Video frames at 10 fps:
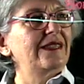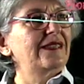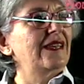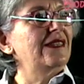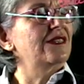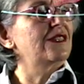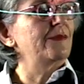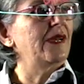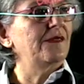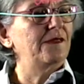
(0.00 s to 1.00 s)
It can just
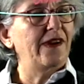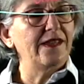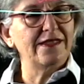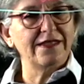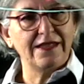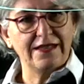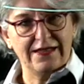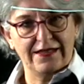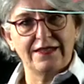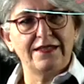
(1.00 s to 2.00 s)
find
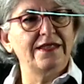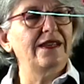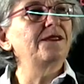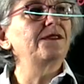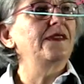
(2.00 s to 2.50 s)
itself